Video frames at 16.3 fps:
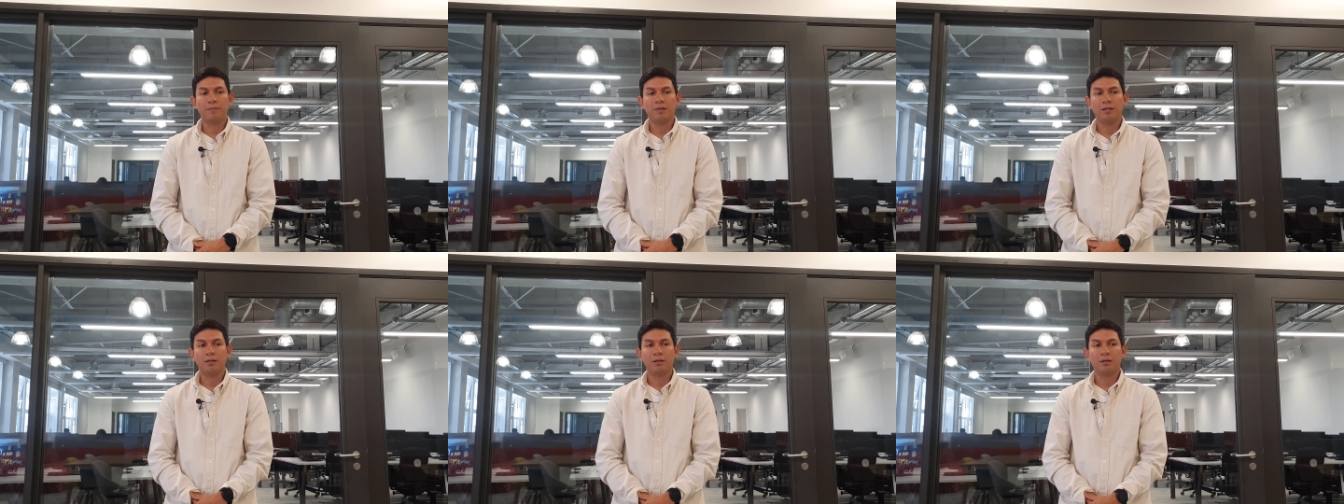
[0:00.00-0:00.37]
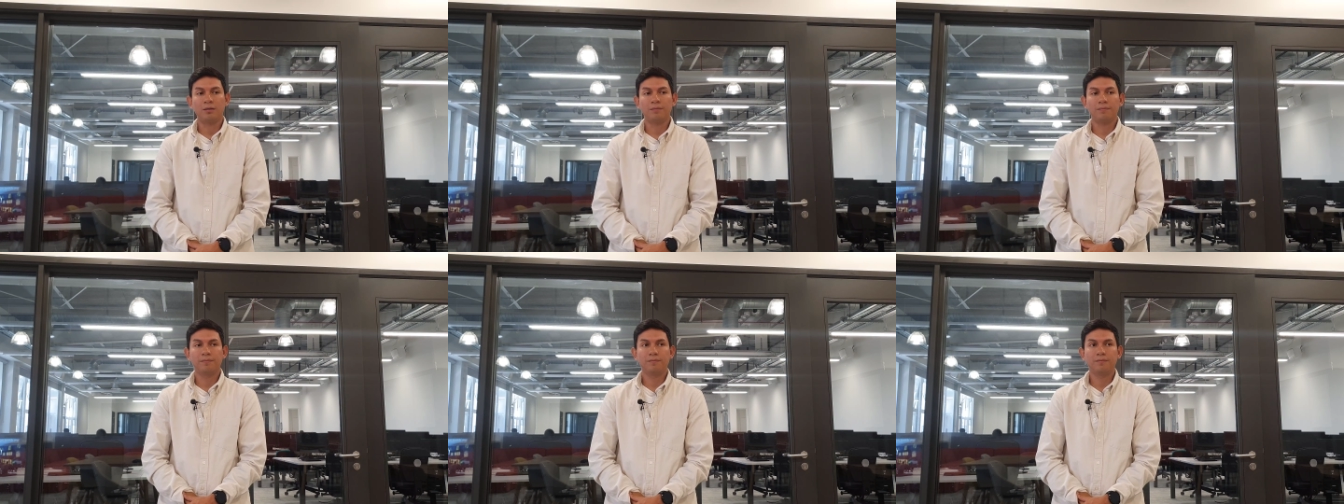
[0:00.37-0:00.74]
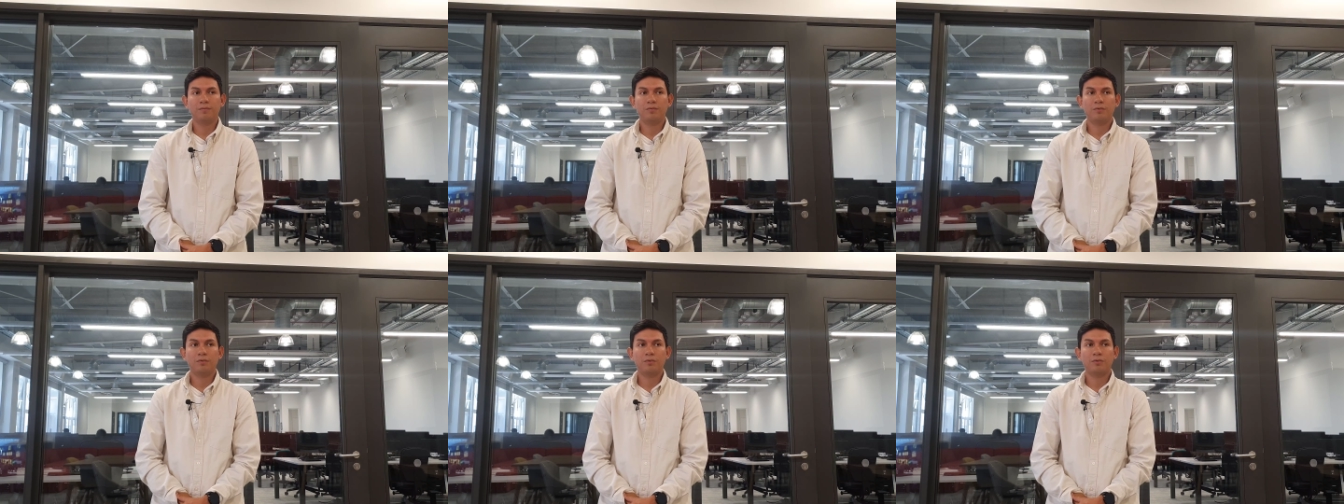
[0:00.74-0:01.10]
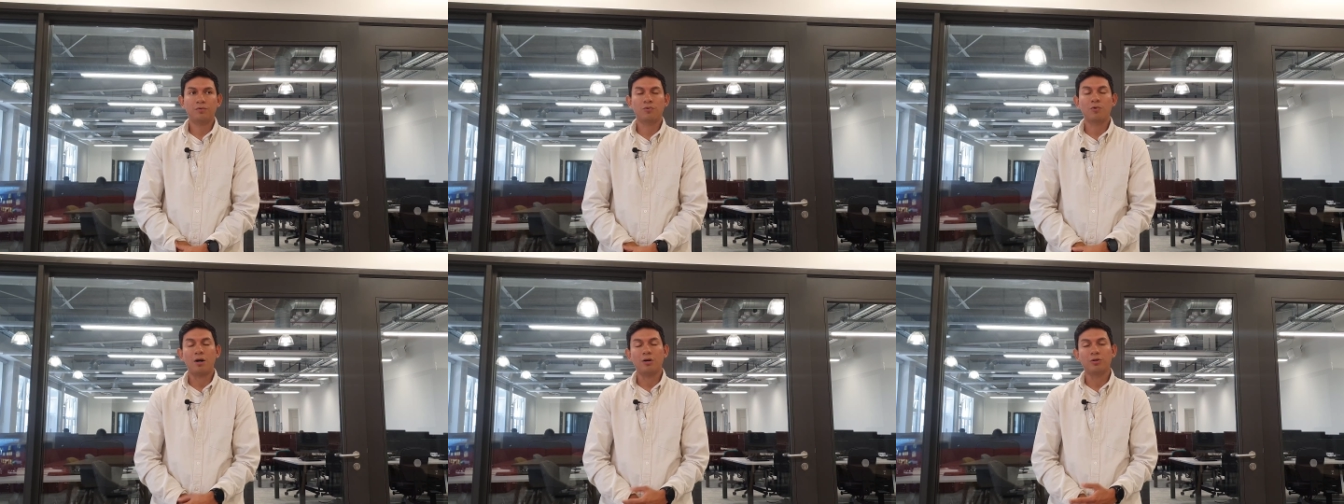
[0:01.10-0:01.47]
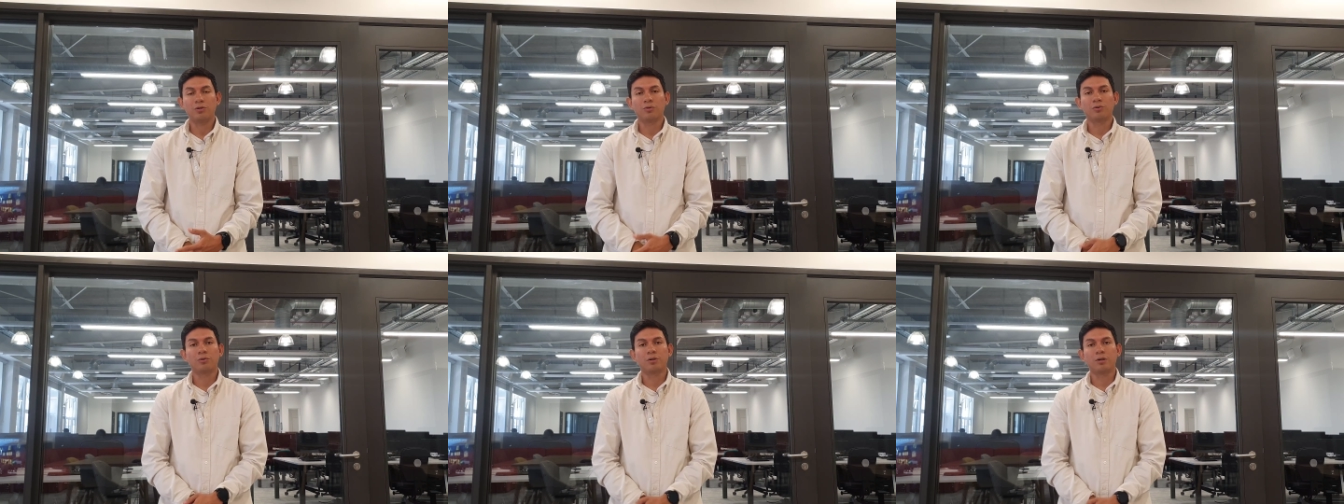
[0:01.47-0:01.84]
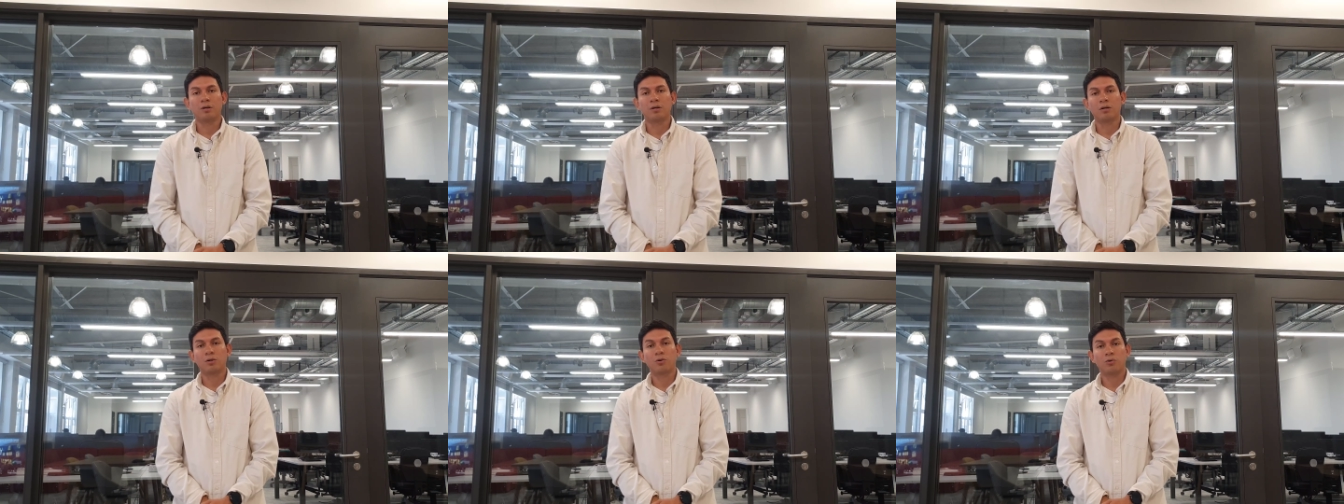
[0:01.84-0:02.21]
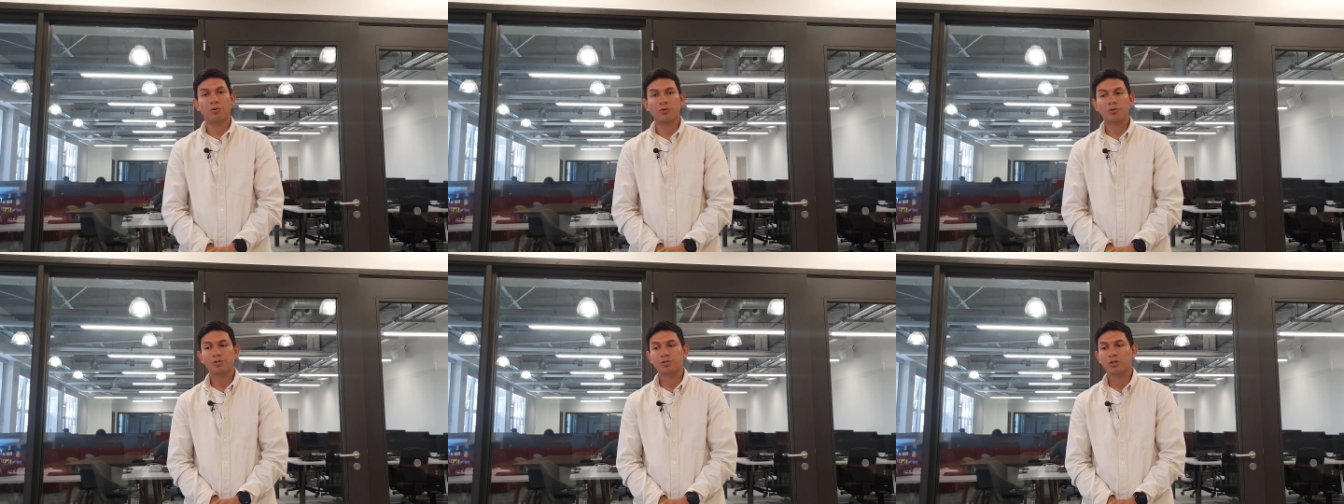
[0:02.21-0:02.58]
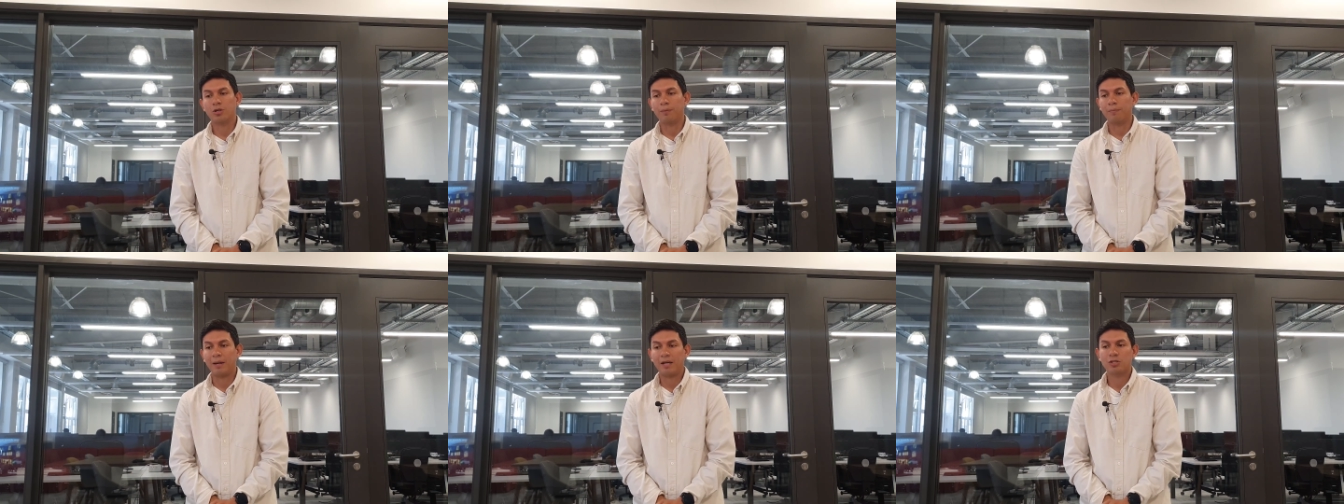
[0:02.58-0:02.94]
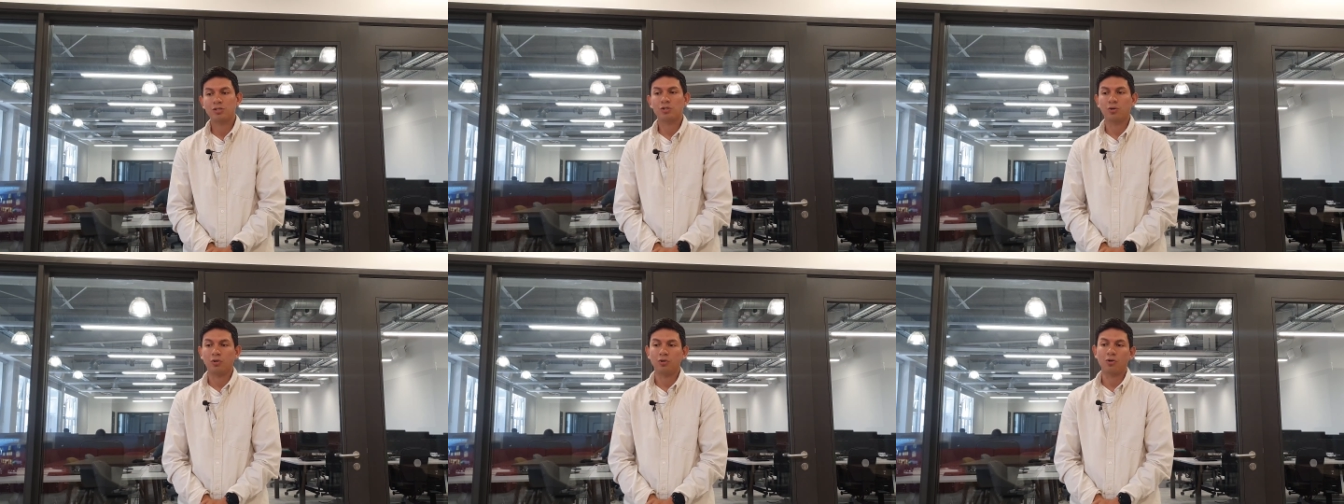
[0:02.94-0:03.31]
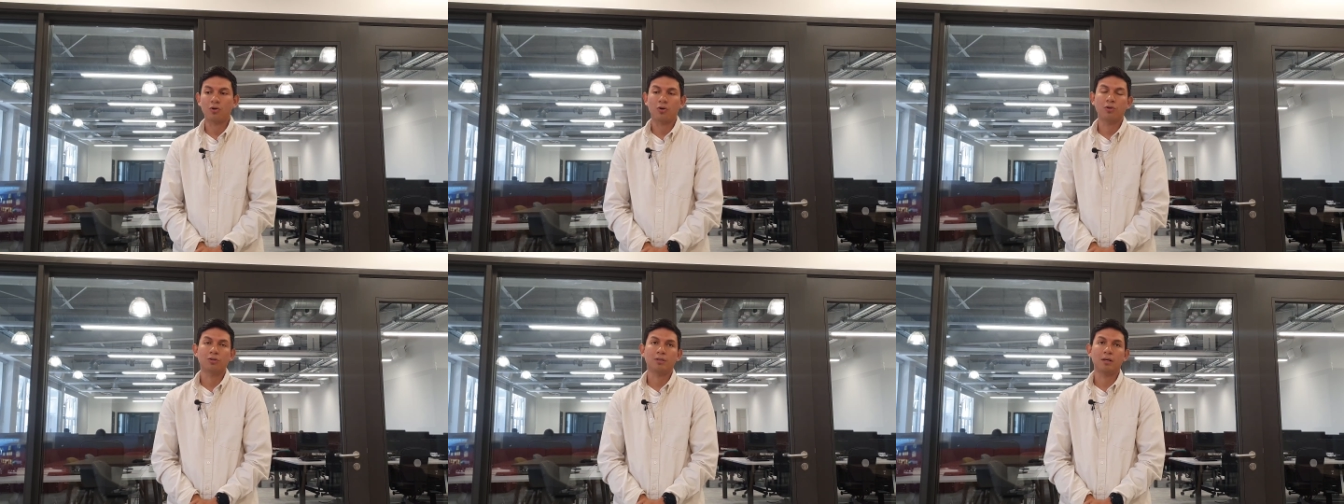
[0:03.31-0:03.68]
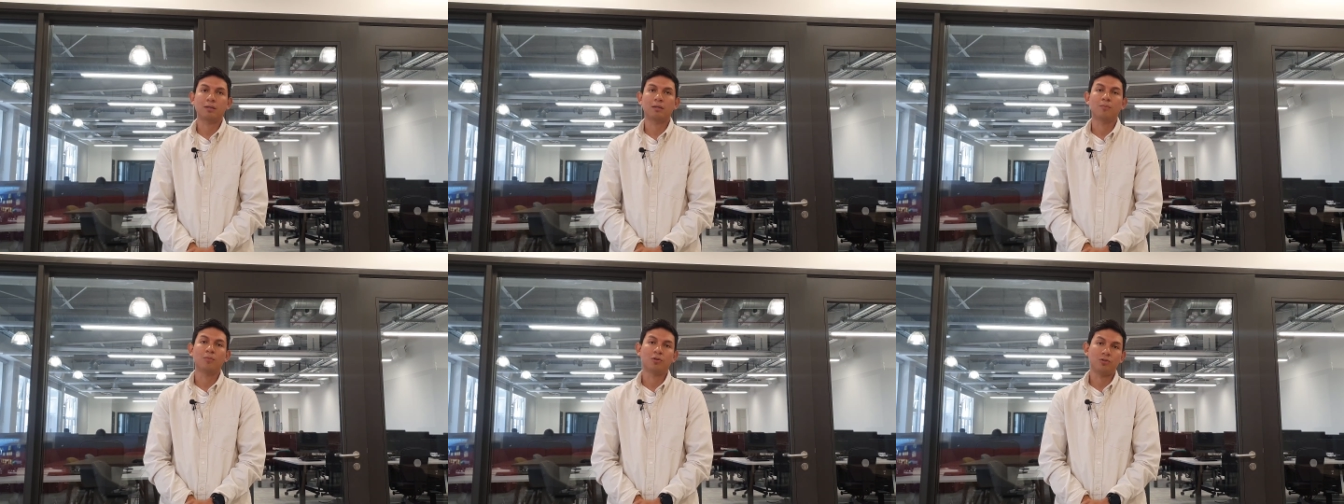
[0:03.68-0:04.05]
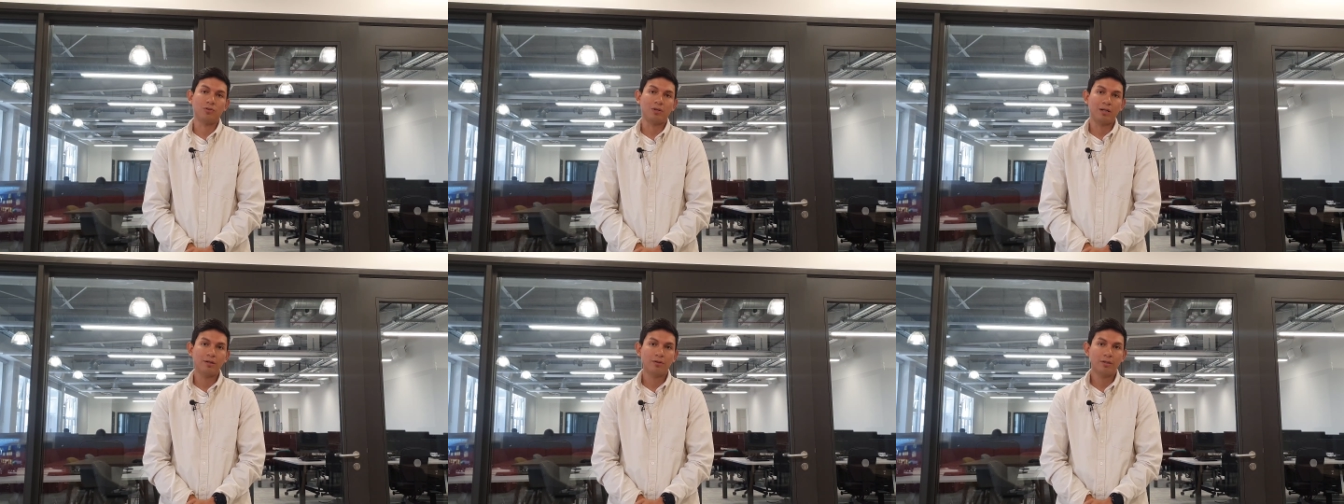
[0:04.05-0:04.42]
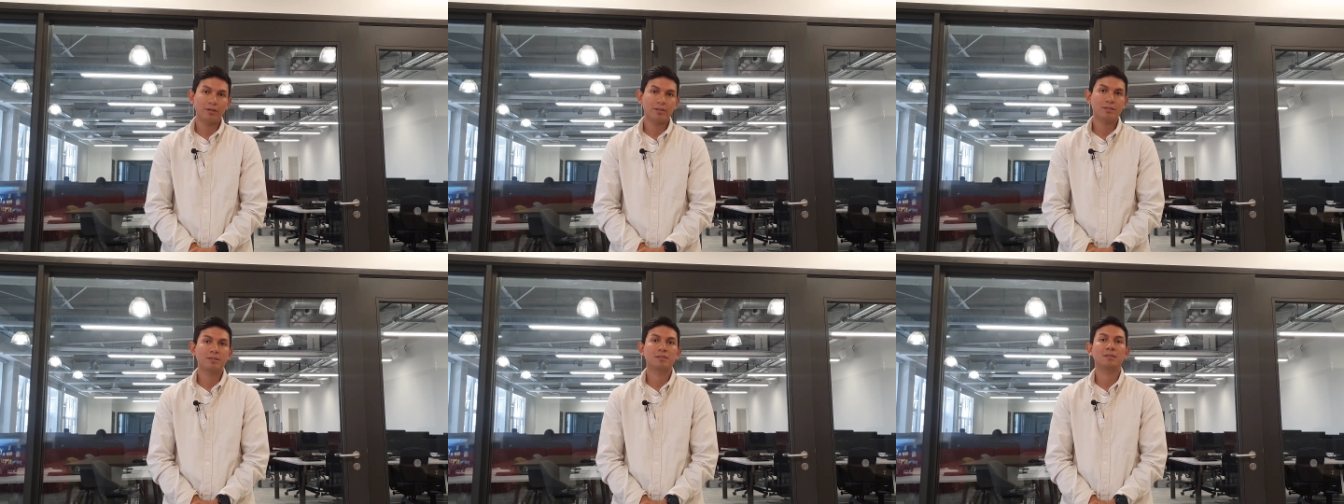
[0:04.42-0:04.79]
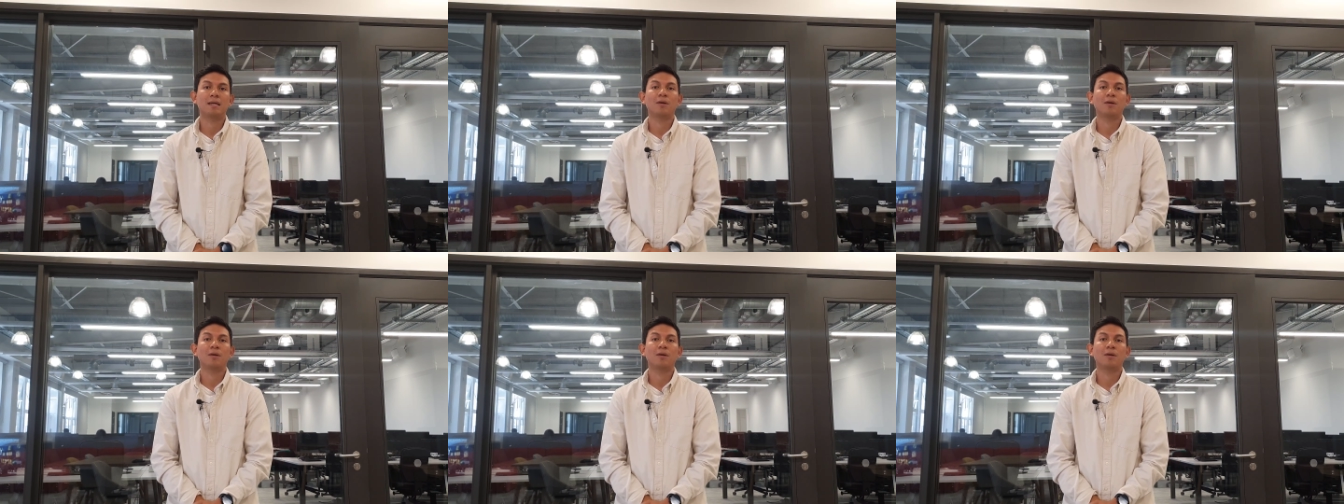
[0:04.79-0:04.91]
it, throughout your uh, course, make sure you contact the module leaders.